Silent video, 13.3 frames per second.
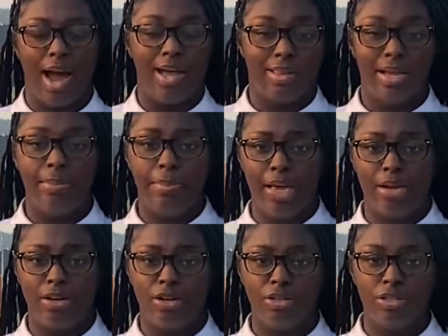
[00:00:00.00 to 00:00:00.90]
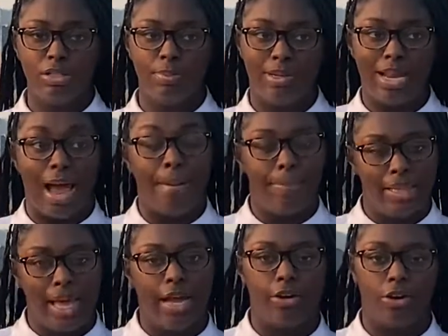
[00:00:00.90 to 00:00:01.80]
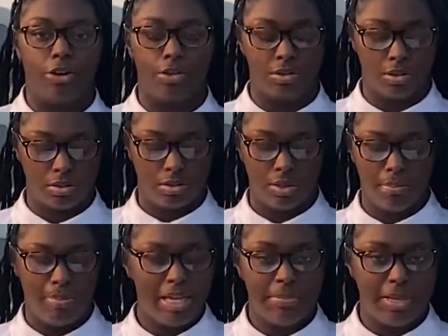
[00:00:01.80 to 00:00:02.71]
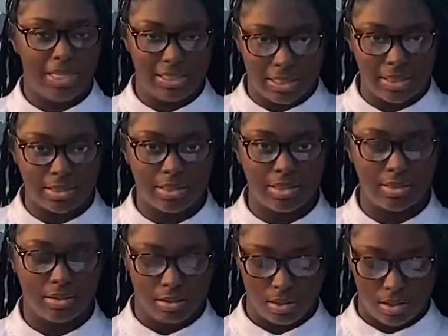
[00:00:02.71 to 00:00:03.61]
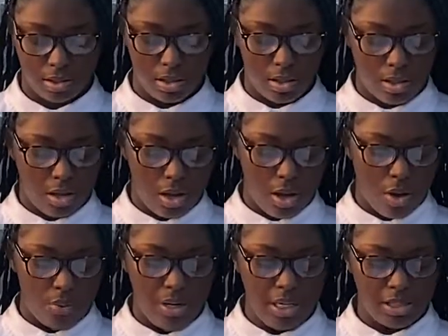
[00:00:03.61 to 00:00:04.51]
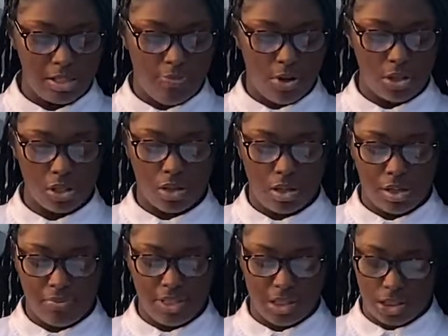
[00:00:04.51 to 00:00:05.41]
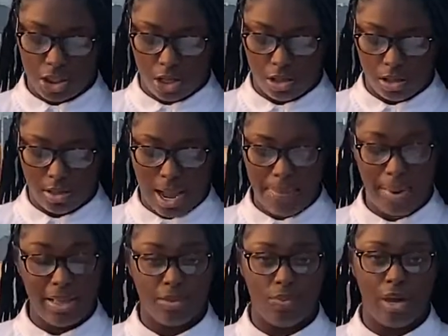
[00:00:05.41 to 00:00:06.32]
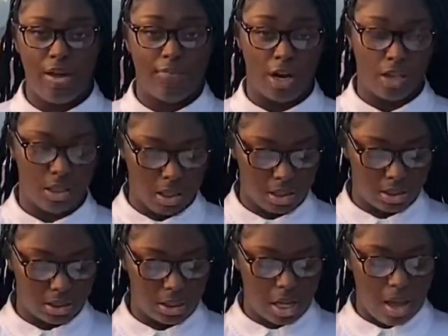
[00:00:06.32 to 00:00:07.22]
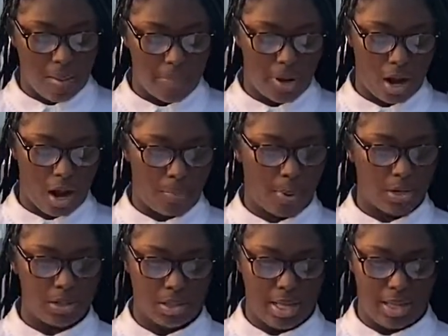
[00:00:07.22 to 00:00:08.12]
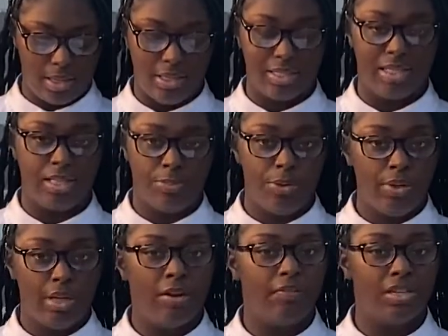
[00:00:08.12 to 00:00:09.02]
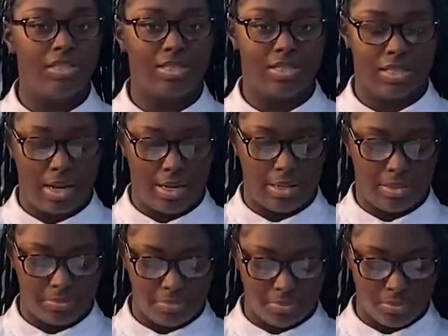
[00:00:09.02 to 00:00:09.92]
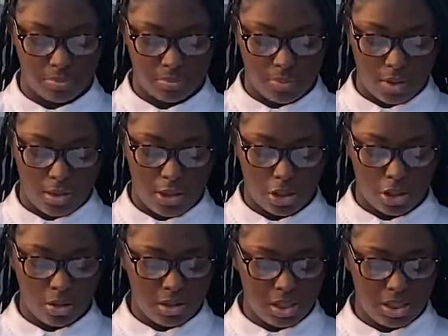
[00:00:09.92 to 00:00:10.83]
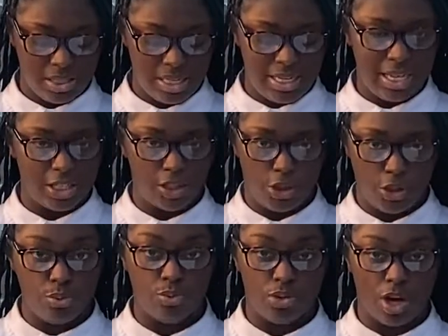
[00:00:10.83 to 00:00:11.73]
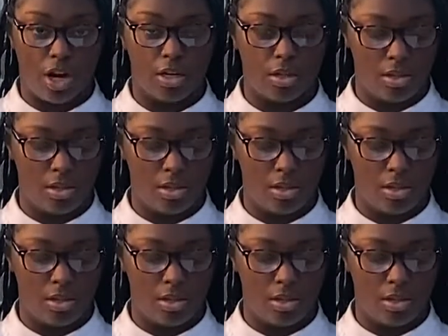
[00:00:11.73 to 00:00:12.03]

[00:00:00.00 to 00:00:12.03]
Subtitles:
like black girls, but not black girls. Make it make sense. We need to focus on loving each other, not by the way of our looks, but our personalities and the beauty of us inside. There's no such thing as too dark.